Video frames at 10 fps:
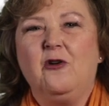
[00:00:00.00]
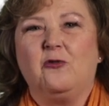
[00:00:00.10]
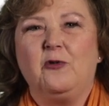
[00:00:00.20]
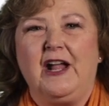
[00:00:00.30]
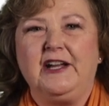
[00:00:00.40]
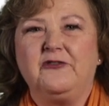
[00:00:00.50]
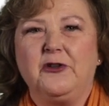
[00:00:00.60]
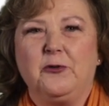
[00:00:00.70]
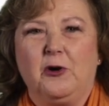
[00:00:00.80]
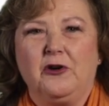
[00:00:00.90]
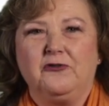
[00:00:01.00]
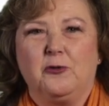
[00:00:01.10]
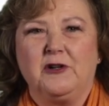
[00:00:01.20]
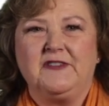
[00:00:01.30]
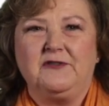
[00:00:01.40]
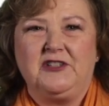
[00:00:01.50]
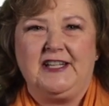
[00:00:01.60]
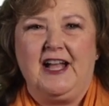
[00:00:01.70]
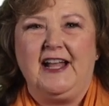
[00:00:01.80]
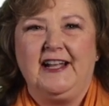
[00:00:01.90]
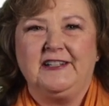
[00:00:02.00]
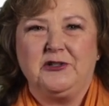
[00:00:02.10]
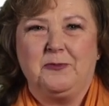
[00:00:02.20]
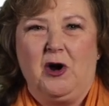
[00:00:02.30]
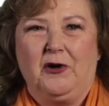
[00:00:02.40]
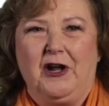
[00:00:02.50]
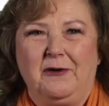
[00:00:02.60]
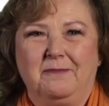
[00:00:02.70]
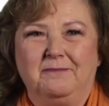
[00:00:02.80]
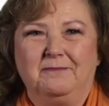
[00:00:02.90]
ready for the workforce of today and tomorrow.